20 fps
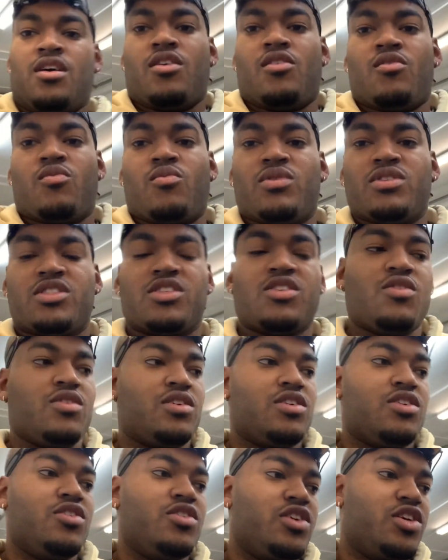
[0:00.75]
What's
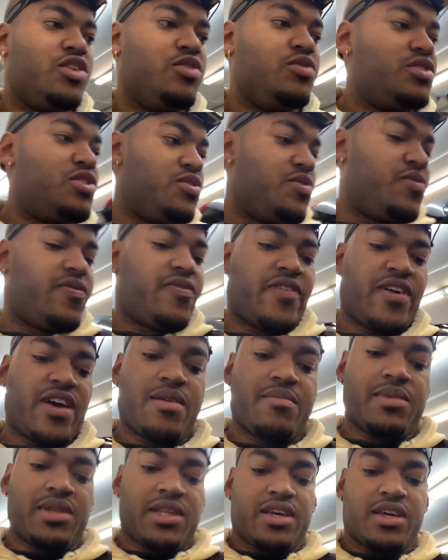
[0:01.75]
going on YouTube
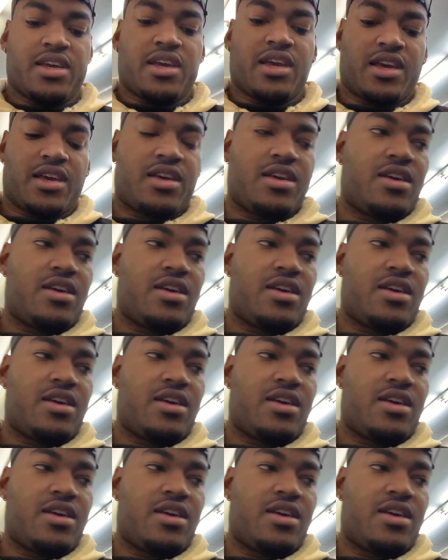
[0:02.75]
family?